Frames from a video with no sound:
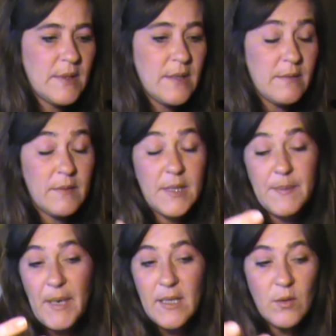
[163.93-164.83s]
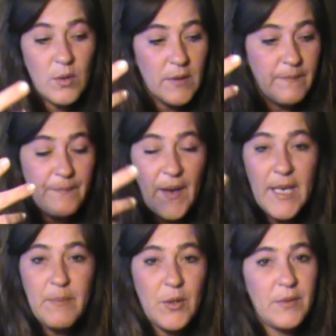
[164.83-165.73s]
the spinal cord
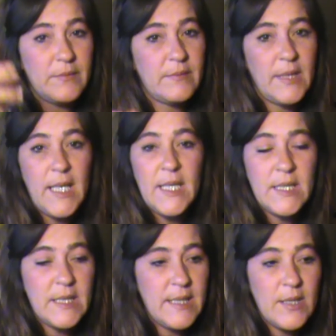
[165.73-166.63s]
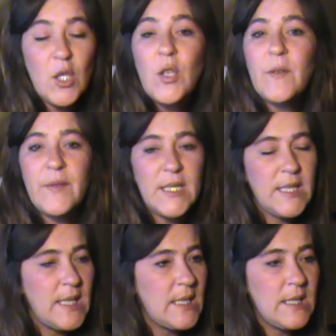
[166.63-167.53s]
fiber things, nerve
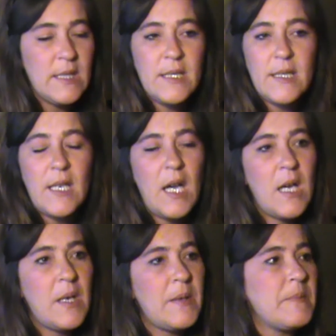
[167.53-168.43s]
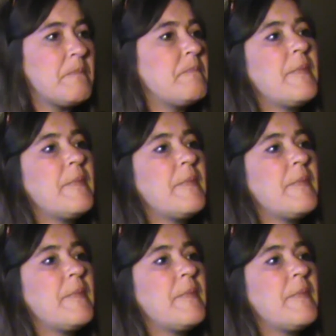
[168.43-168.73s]
endings, but